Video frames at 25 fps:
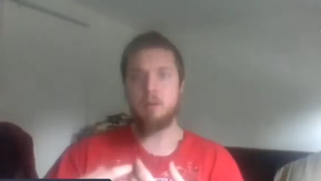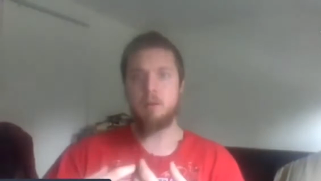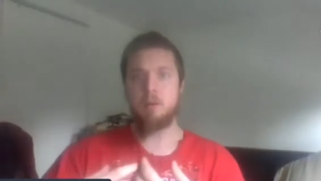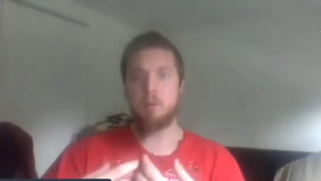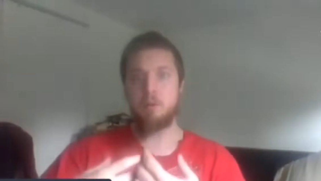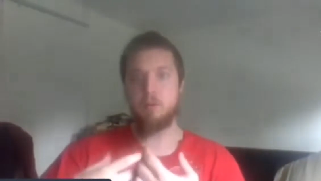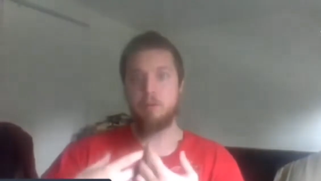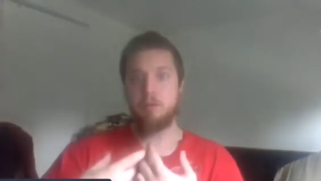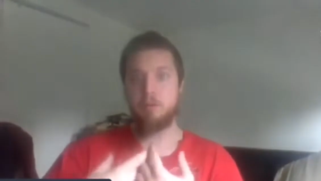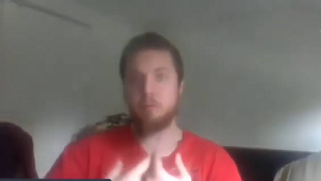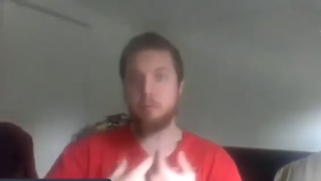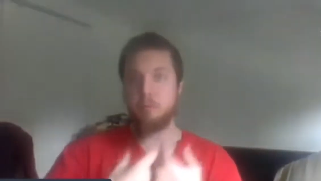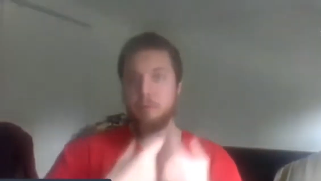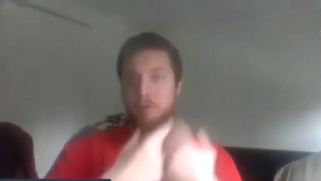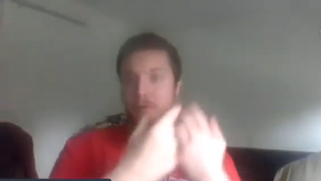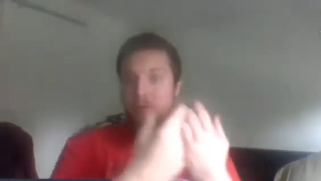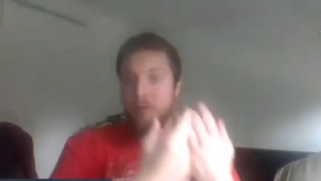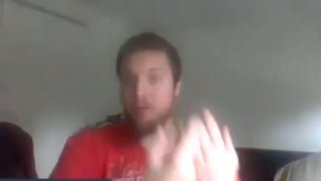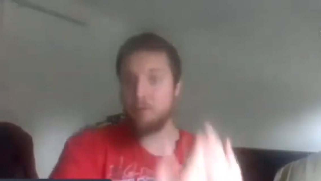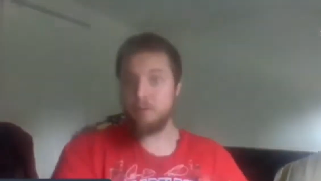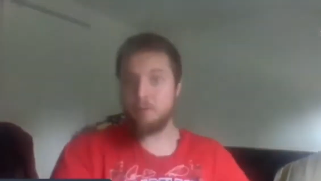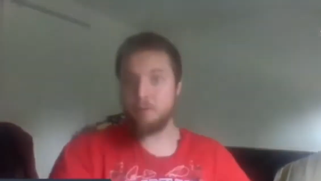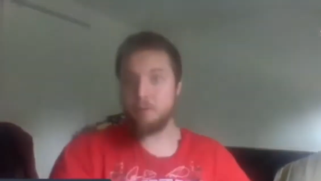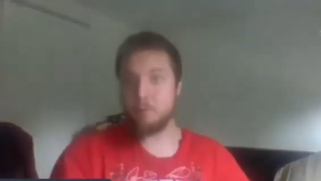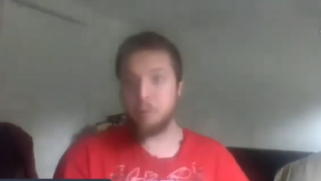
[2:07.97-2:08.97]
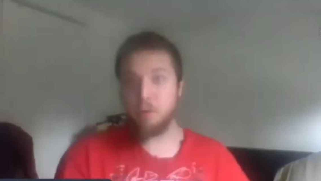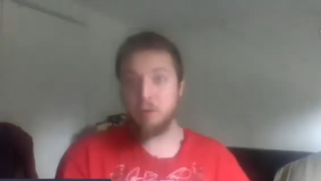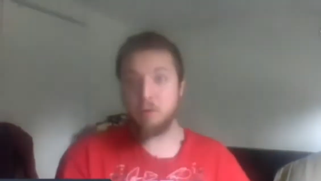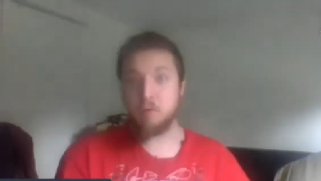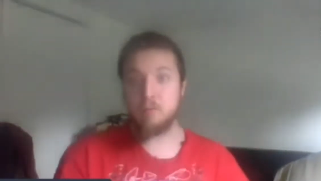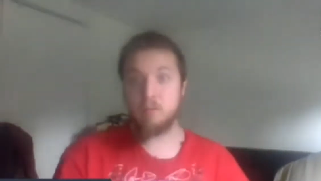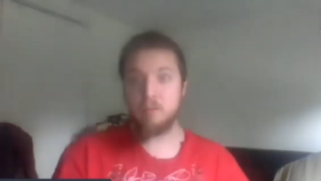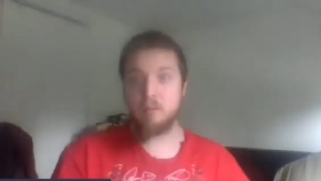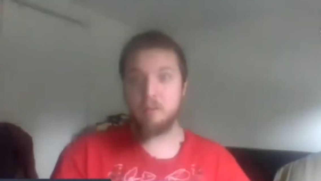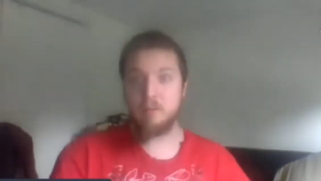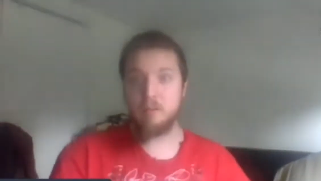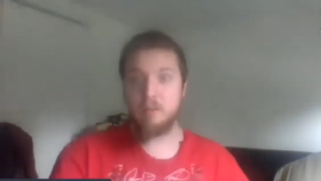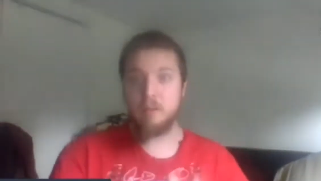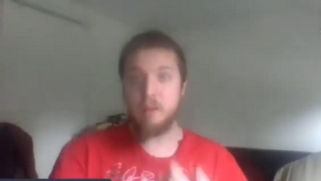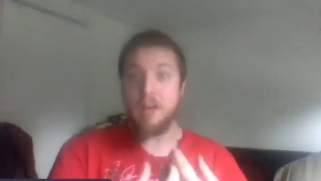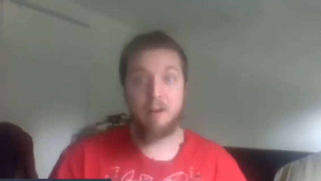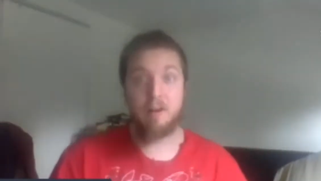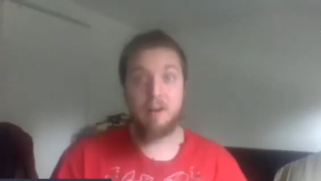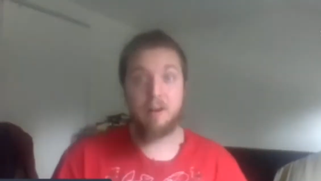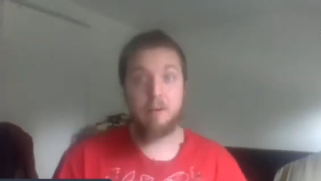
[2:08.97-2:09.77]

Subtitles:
which was Chris Wilson,